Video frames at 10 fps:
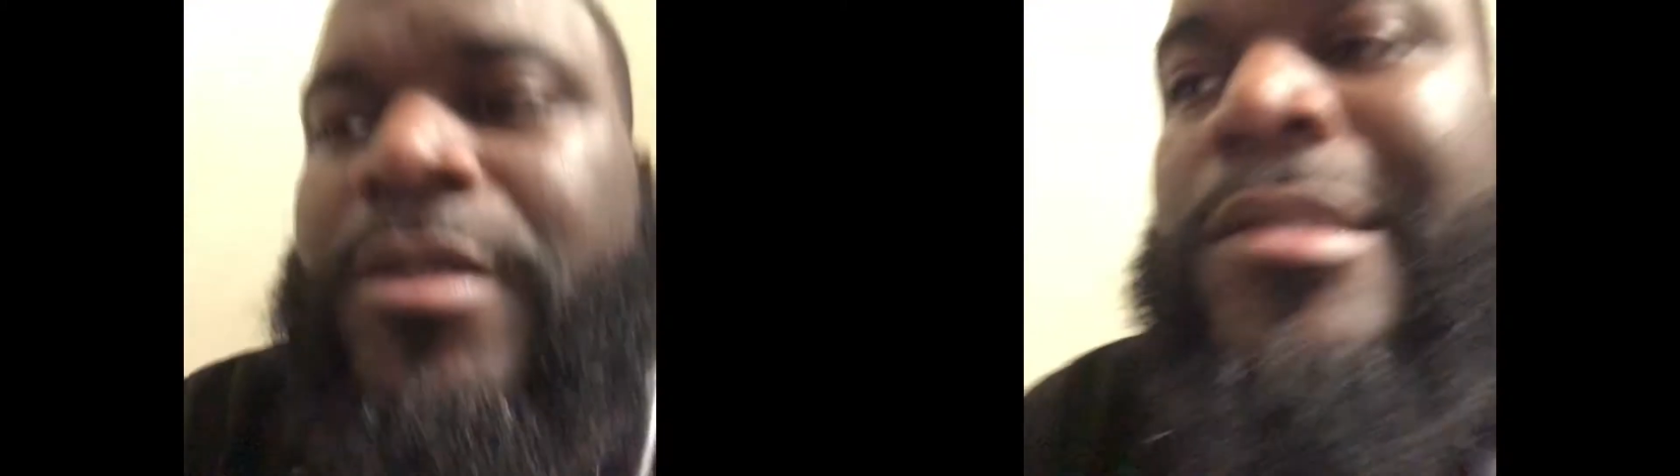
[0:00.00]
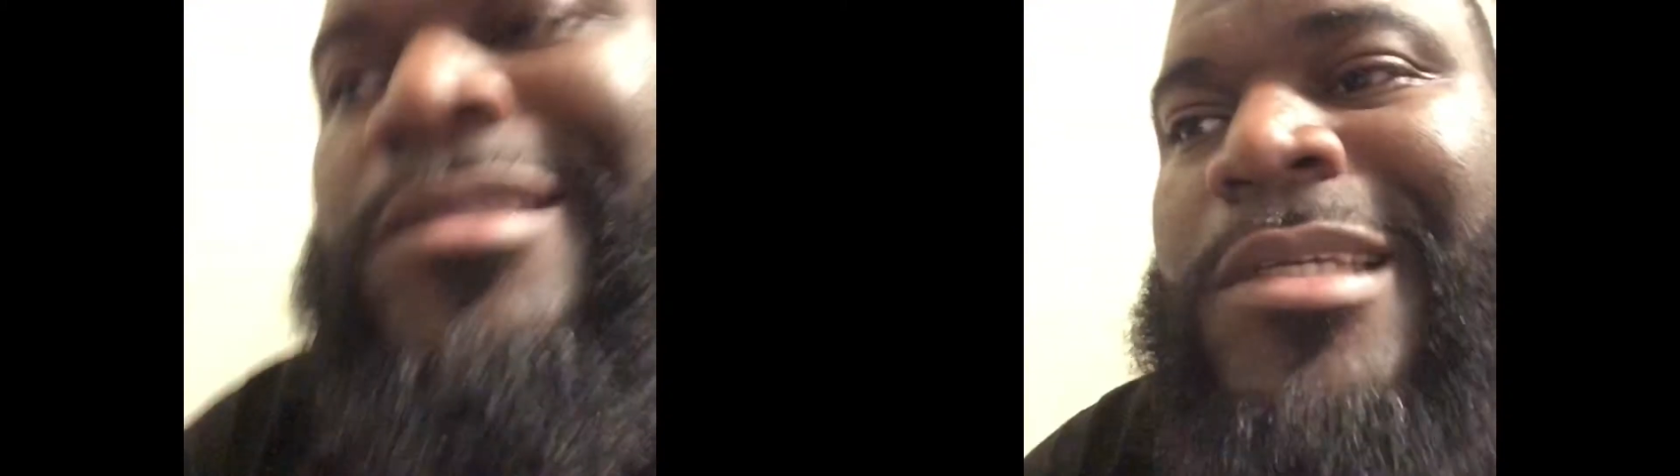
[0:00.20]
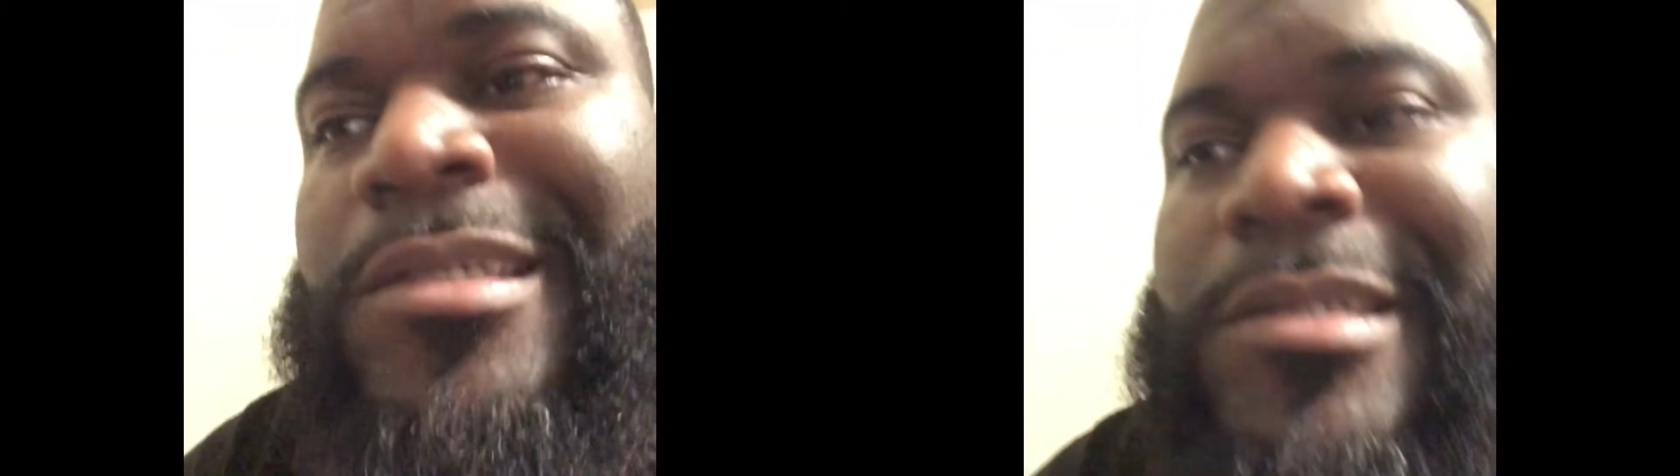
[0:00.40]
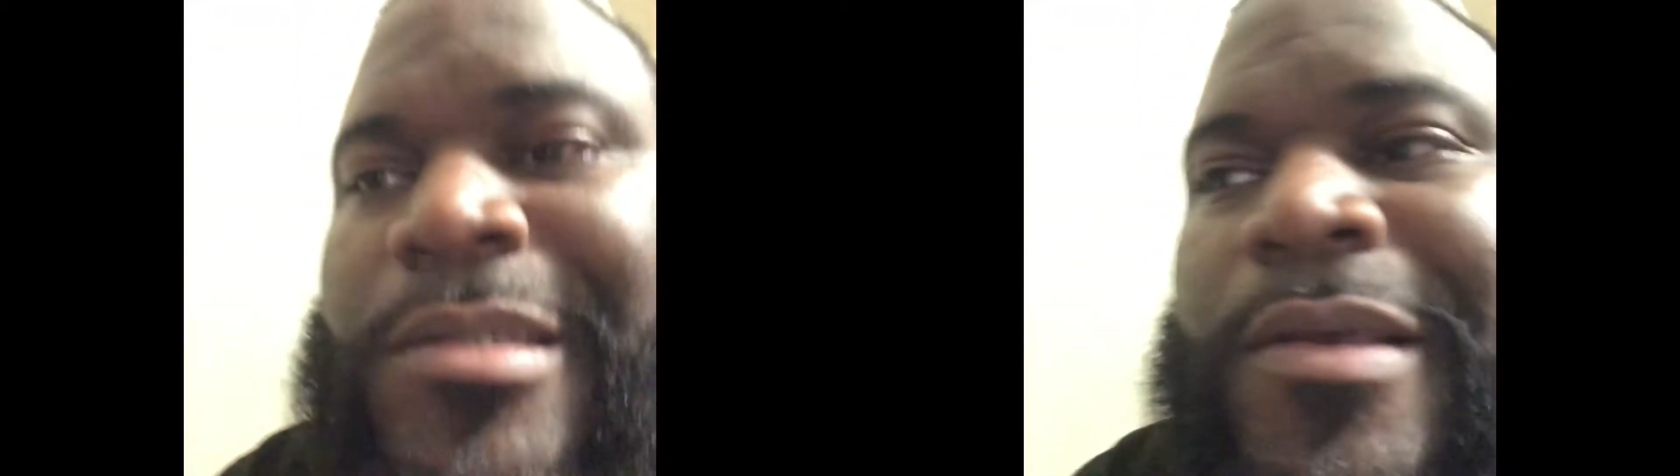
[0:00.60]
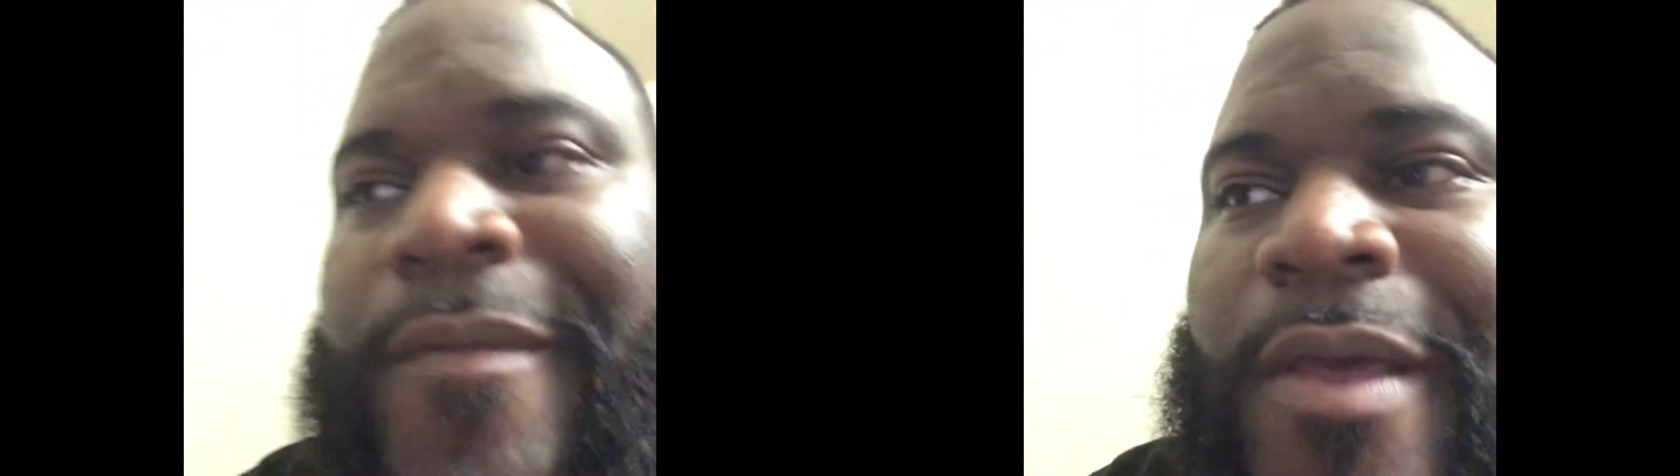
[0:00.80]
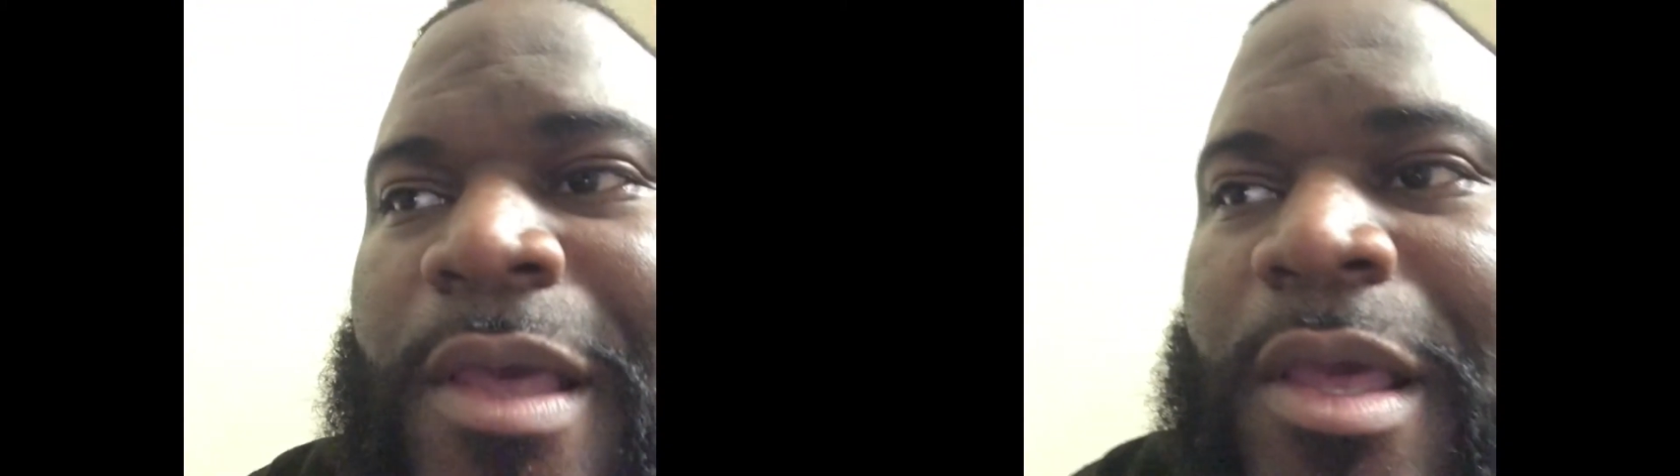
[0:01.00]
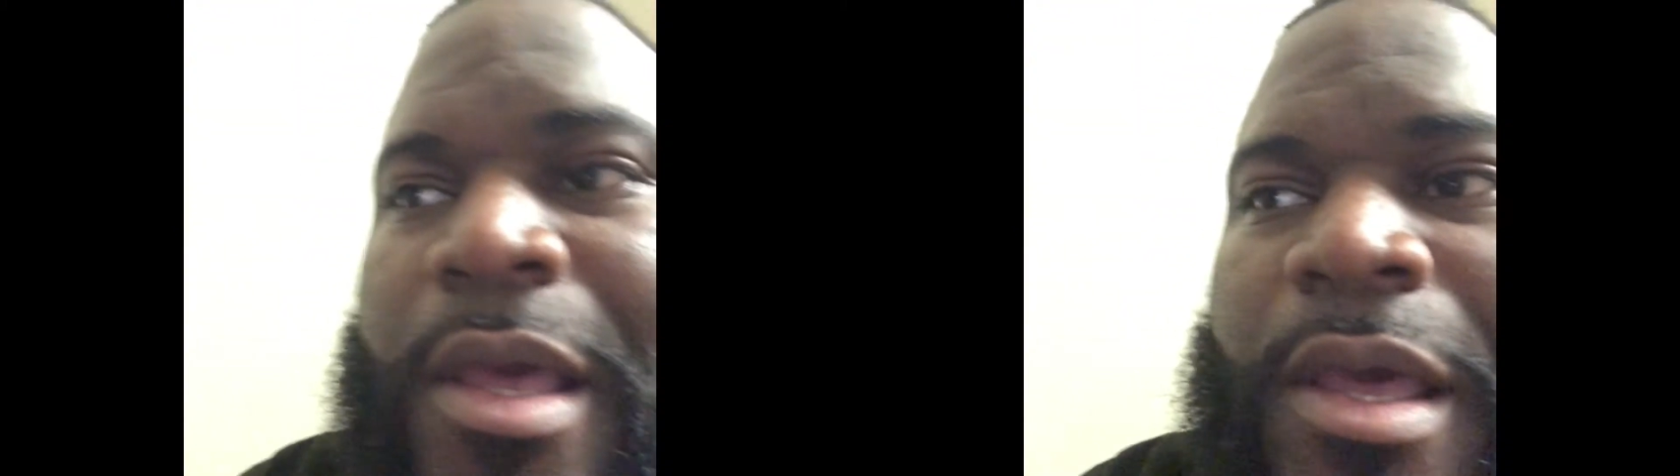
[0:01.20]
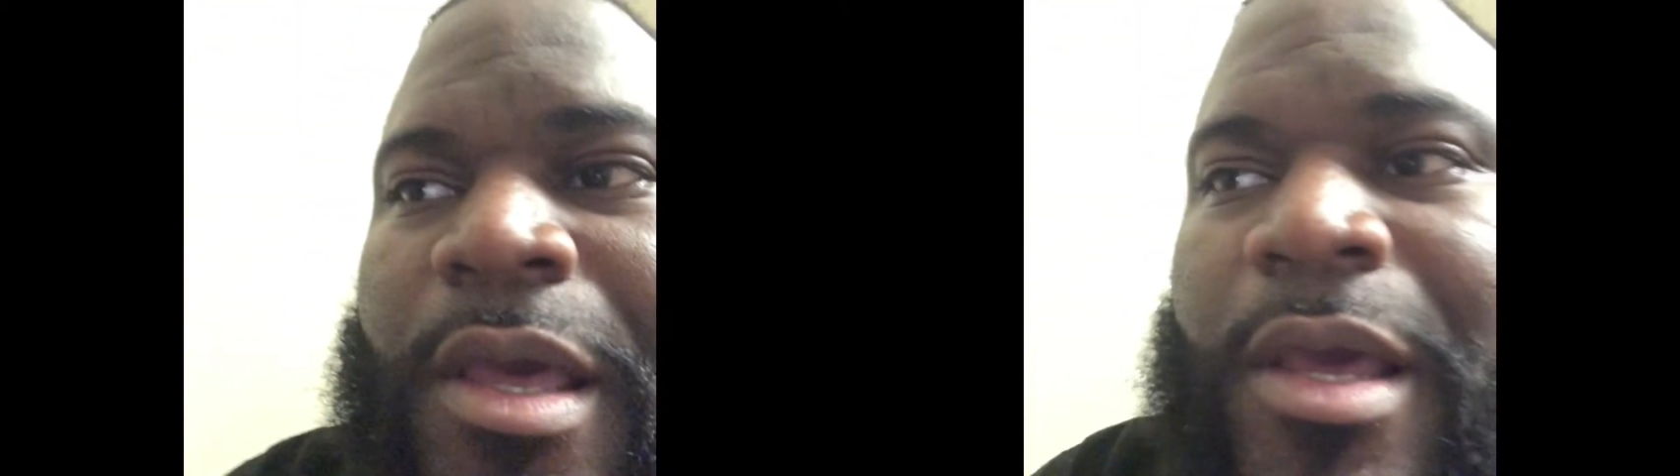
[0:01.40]
it's just,
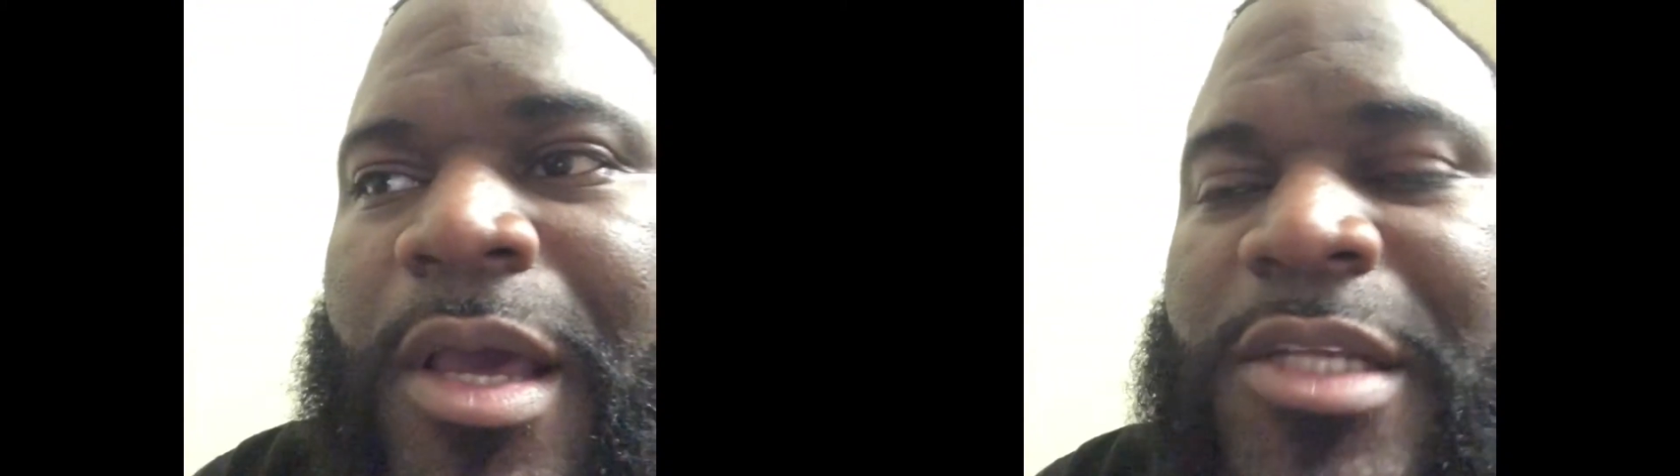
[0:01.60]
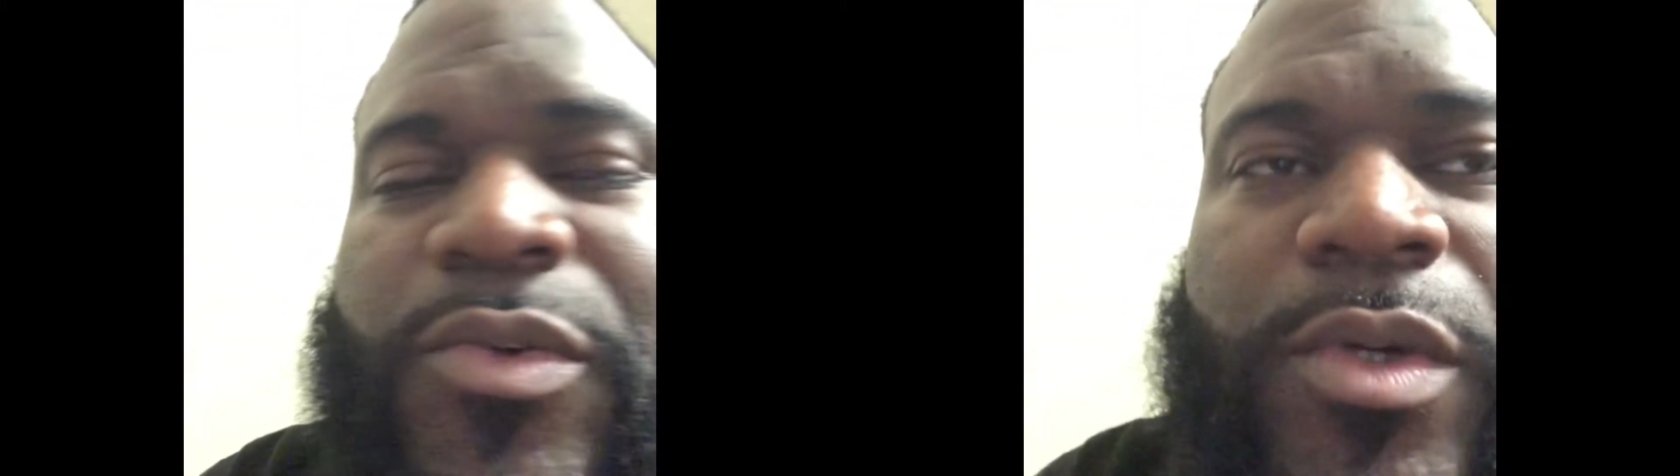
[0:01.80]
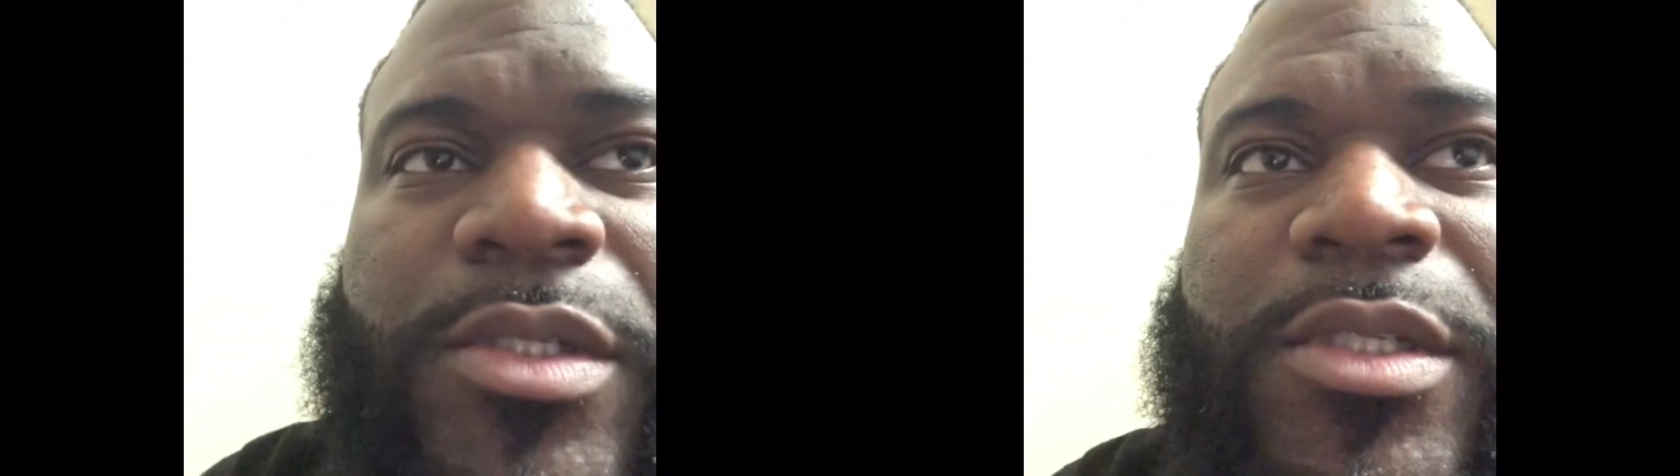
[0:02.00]
I just wanted to